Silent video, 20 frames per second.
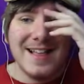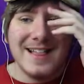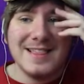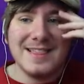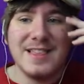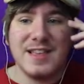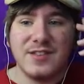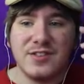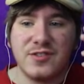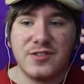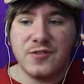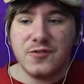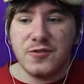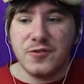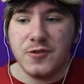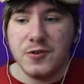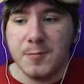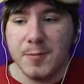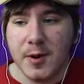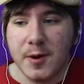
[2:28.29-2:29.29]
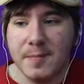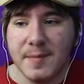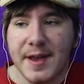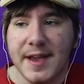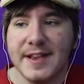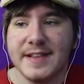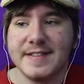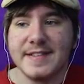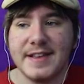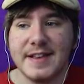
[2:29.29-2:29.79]
this super
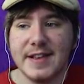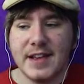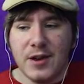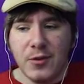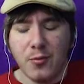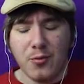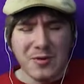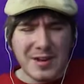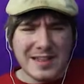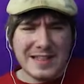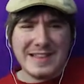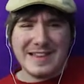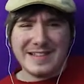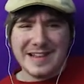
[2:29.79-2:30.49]
amazing, really